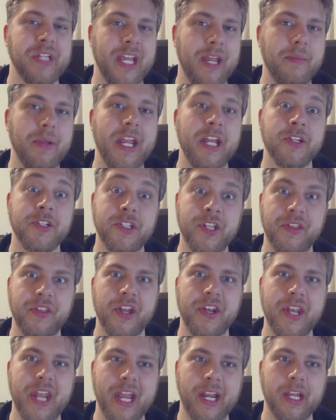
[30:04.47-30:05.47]
him into the
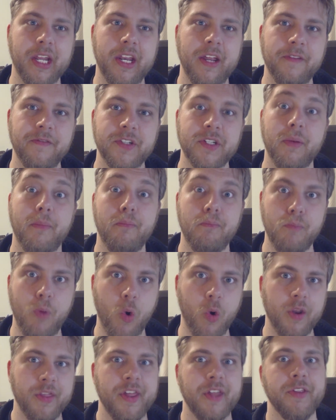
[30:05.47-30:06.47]
negatives
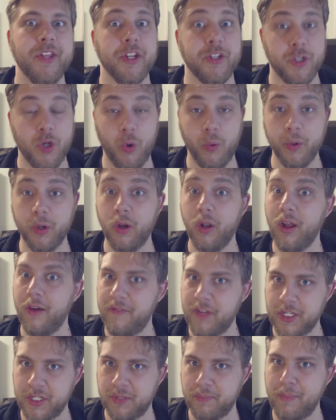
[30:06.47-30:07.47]
more than the total of
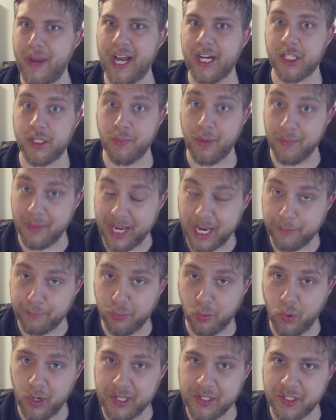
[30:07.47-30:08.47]
his maximum hit
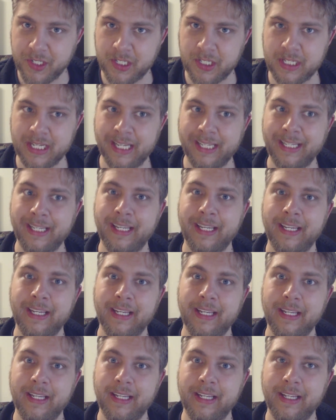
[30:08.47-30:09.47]
points,
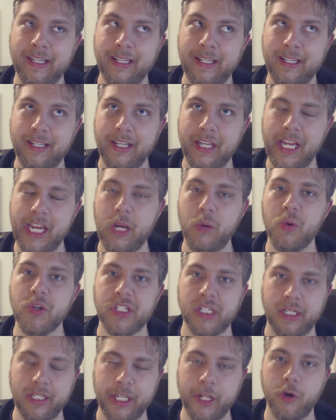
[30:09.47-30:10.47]
he was
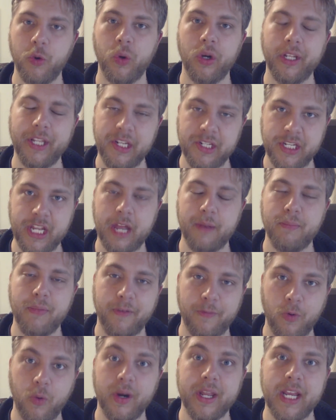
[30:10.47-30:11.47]
literally dead
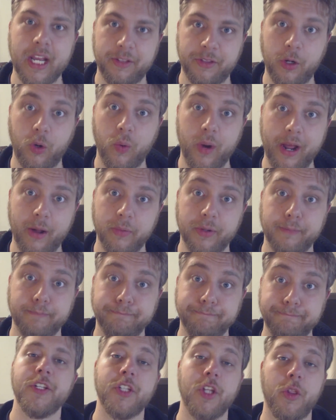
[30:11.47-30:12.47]
before he hit the ground.
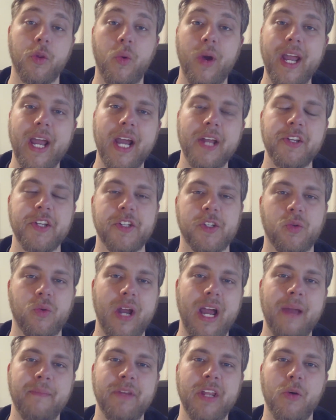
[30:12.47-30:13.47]
So the way I
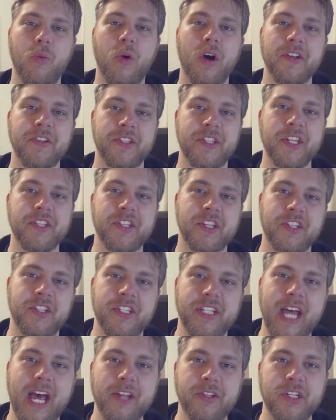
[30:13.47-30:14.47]
described it was this
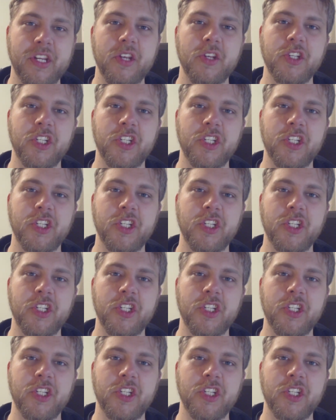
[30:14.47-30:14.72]
assassin